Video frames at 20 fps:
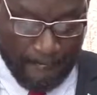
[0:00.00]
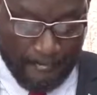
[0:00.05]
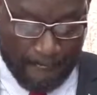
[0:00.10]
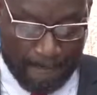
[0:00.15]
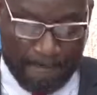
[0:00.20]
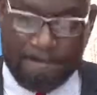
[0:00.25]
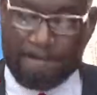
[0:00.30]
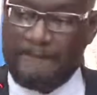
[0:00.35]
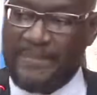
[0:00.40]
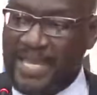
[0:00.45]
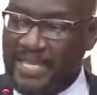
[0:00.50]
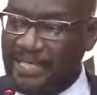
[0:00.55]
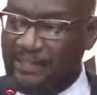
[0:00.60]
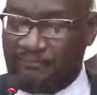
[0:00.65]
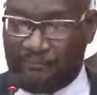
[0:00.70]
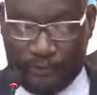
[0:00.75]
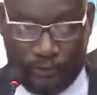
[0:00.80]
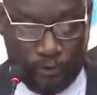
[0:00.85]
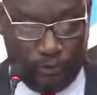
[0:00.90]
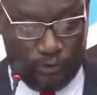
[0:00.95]
Many
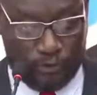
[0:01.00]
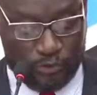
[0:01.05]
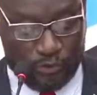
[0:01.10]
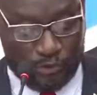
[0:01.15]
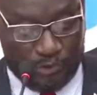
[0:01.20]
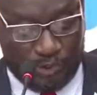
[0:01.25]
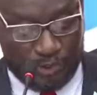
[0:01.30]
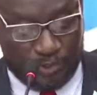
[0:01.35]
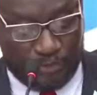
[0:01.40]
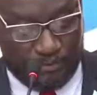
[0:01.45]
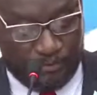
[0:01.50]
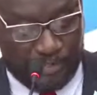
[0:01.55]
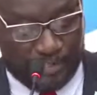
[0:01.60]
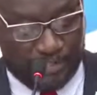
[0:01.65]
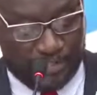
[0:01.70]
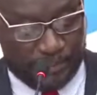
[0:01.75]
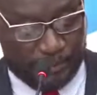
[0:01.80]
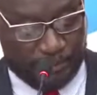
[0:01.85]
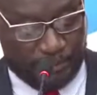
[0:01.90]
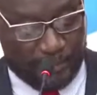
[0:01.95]
view,
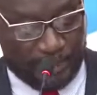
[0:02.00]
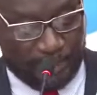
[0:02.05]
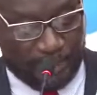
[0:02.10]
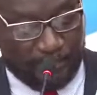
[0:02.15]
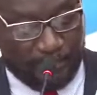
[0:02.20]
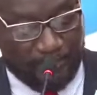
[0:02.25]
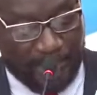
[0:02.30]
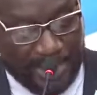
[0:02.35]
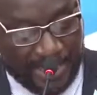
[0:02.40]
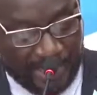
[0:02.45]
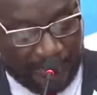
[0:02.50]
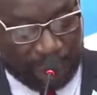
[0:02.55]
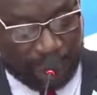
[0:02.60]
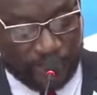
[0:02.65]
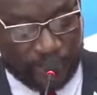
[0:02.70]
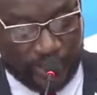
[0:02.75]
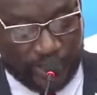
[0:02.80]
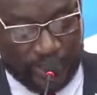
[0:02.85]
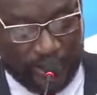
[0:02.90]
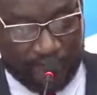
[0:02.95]
Mr. Speaker, many
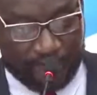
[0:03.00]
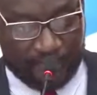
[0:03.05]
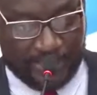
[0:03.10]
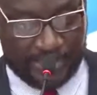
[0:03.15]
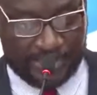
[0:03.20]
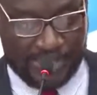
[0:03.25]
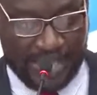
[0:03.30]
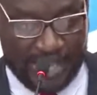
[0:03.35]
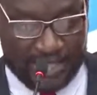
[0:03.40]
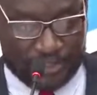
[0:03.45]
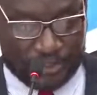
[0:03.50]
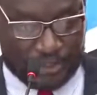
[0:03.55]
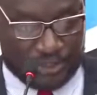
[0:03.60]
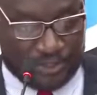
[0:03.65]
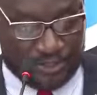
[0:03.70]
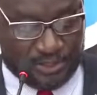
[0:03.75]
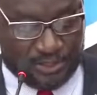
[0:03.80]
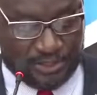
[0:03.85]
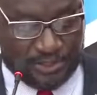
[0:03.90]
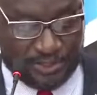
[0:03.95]
view the government's
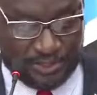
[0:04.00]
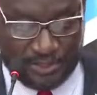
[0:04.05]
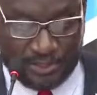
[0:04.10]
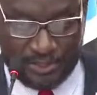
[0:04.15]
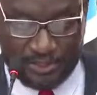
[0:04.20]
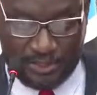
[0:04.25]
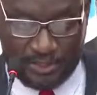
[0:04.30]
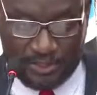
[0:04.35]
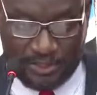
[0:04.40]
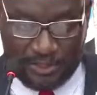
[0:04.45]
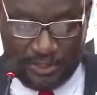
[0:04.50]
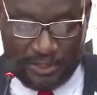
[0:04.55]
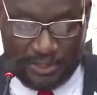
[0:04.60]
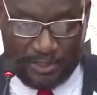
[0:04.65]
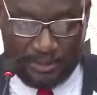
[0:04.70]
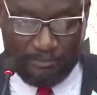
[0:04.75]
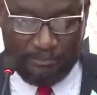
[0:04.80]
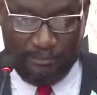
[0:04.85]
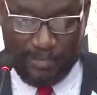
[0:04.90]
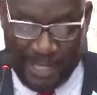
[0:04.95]
actions,
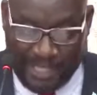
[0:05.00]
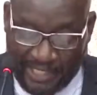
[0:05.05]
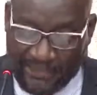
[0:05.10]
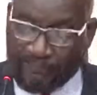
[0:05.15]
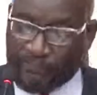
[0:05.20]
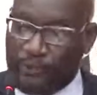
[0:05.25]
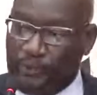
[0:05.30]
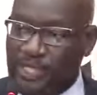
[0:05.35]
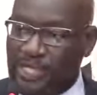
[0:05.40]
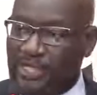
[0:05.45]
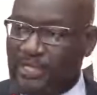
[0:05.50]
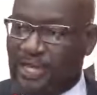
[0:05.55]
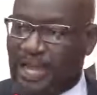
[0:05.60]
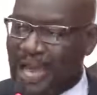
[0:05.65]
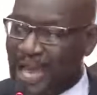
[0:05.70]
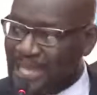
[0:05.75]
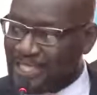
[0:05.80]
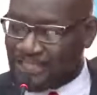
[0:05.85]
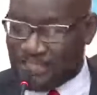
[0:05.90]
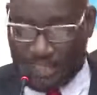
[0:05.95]
many view the
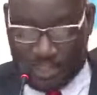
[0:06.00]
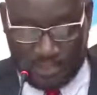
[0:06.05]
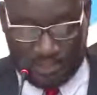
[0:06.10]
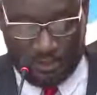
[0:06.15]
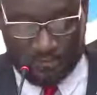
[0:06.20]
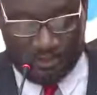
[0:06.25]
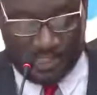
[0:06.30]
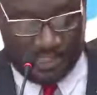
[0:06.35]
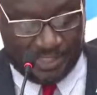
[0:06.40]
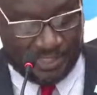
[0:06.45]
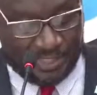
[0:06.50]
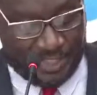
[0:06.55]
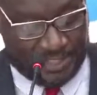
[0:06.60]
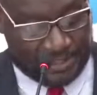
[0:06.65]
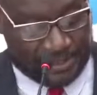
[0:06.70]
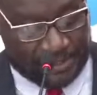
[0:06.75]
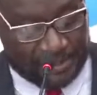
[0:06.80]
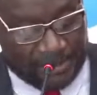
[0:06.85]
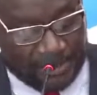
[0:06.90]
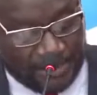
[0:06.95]
actions of the
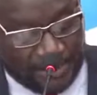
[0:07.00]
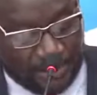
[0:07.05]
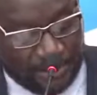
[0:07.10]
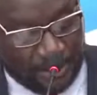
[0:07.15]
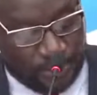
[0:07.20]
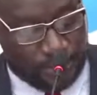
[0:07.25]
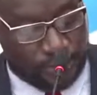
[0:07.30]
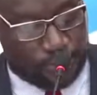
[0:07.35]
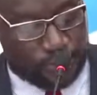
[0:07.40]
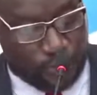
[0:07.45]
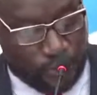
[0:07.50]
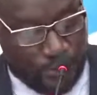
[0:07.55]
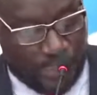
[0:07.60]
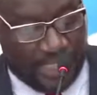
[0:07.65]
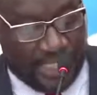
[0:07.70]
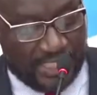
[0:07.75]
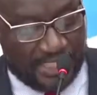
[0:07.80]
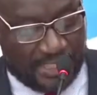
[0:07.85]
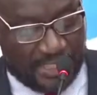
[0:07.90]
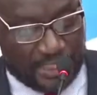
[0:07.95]
state during
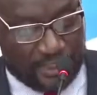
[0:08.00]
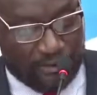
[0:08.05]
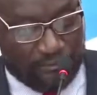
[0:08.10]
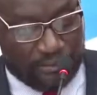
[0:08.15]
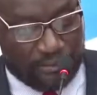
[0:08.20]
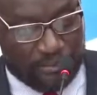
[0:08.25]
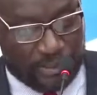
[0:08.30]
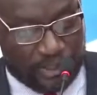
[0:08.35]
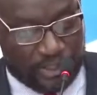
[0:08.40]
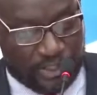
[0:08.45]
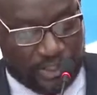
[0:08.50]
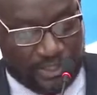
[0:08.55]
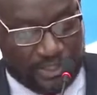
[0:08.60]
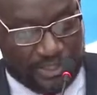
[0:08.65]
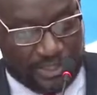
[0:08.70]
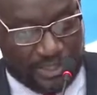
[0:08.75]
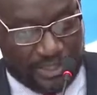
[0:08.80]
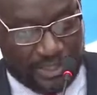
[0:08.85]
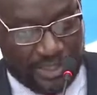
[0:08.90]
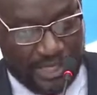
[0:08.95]
the state of
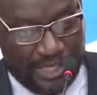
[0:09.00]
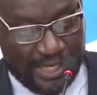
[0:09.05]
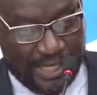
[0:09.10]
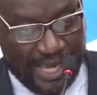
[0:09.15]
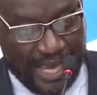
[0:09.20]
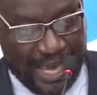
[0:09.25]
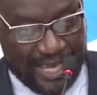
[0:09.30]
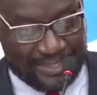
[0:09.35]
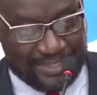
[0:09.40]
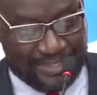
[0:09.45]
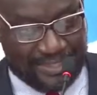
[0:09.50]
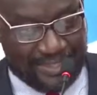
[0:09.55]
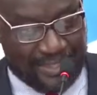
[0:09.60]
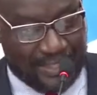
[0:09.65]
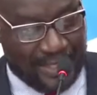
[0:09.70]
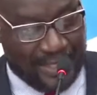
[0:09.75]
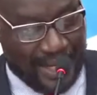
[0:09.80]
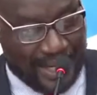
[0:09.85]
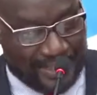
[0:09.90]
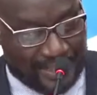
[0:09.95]
emergency as
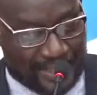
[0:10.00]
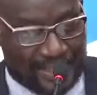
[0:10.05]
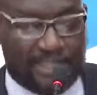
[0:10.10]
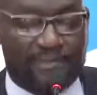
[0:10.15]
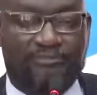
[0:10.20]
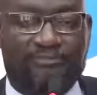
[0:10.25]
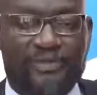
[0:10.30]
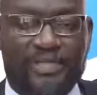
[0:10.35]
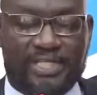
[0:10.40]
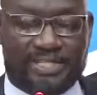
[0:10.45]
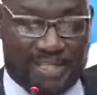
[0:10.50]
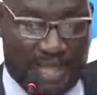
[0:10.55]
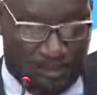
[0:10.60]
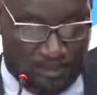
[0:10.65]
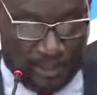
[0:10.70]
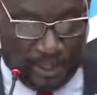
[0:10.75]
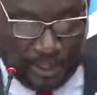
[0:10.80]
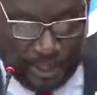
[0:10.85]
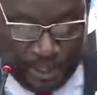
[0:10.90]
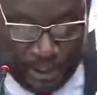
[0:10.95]
selective in its
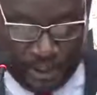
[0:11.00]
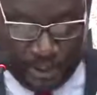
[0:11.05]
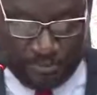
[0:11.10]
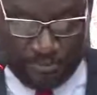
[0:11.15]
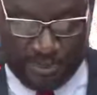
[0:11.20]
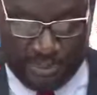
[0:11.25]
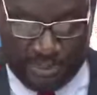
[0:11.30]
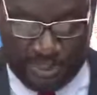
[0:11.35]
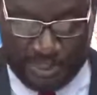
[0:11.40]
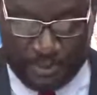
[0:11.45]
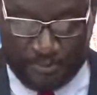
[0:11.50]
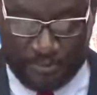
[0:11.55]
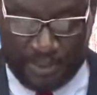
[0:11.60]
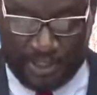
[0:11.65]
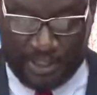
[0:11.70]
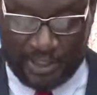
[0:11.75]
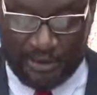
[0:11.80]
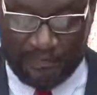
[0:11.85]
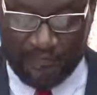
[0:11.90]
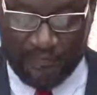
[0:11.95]
application, Mr.
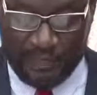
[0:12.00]
Speaker,